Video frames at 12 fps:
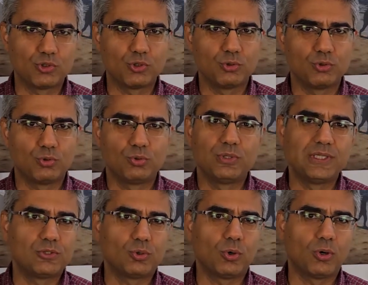you to do
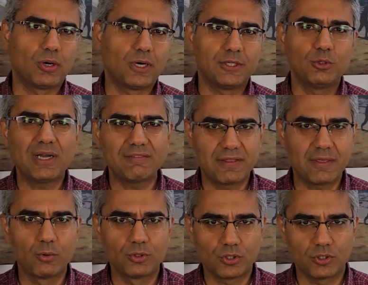it, or you have a
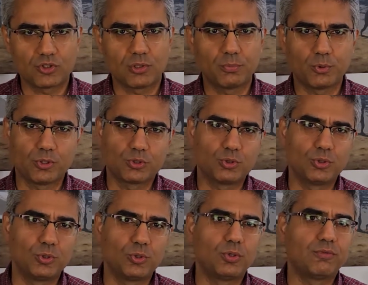theoretical support
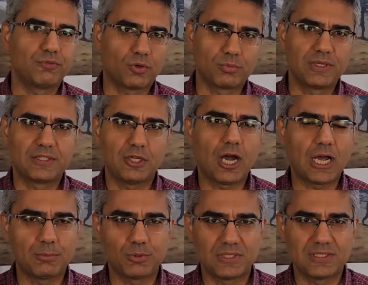to formulate the
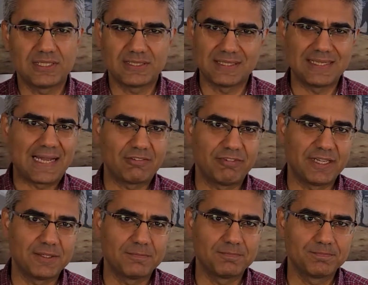hypothesis in that
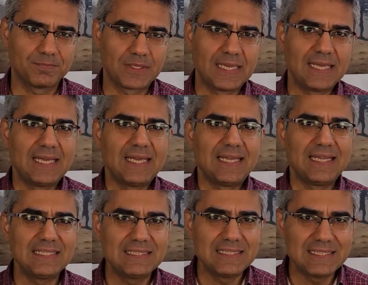way.
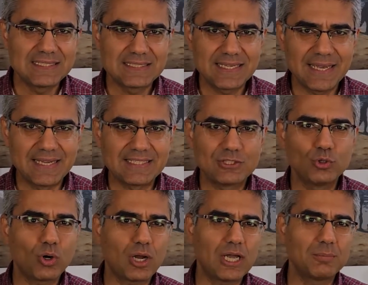In this case,
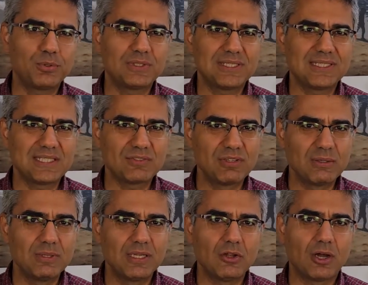your hypothesis will
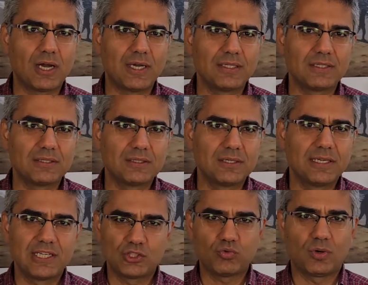be like
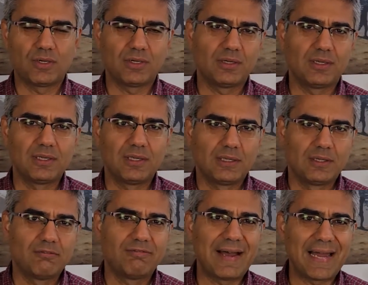H1,
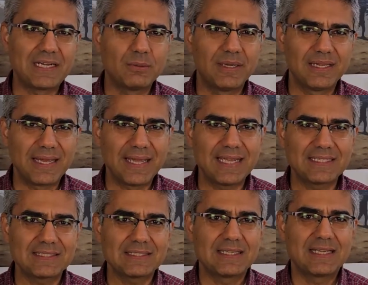variable
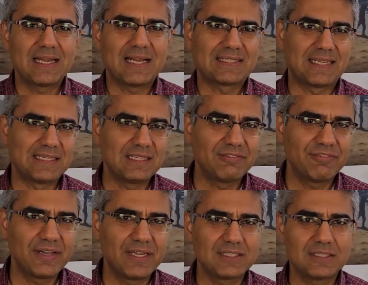x has an
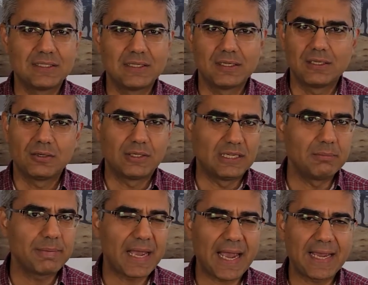effect,
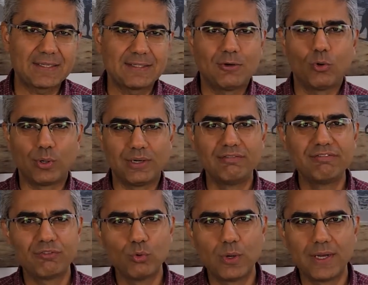impact, or
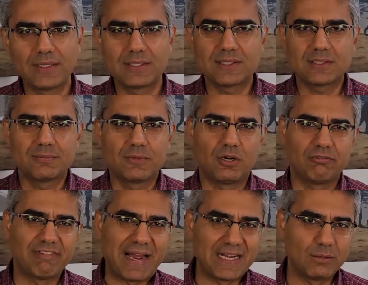influence on
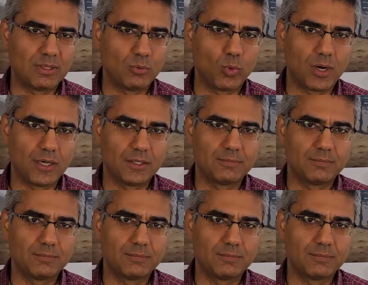variable y.